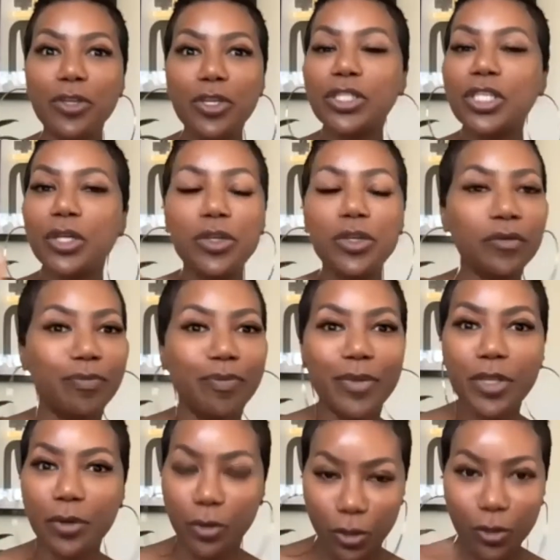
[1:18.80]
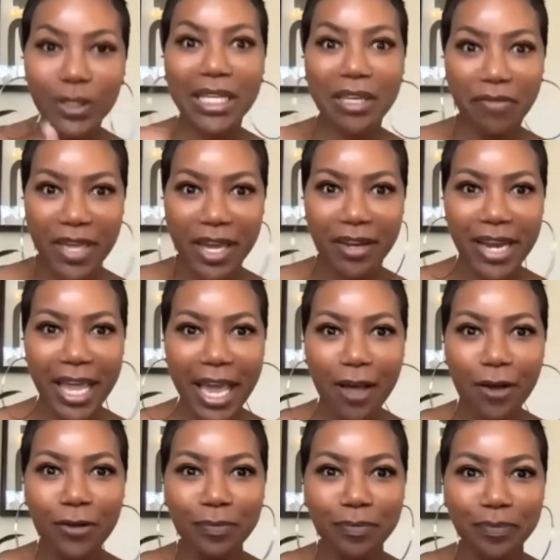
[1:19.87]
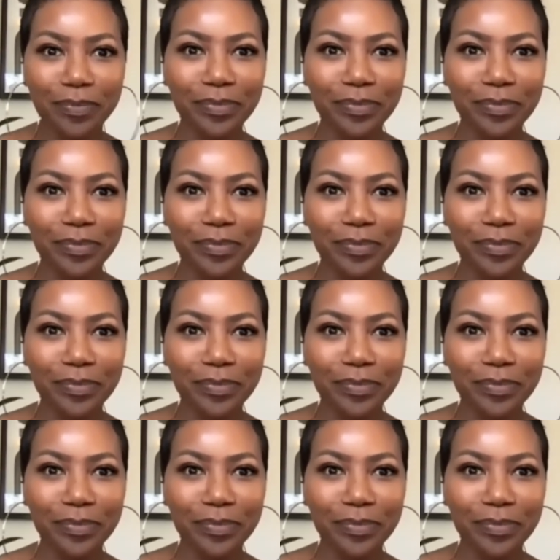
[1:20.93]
So you live there now?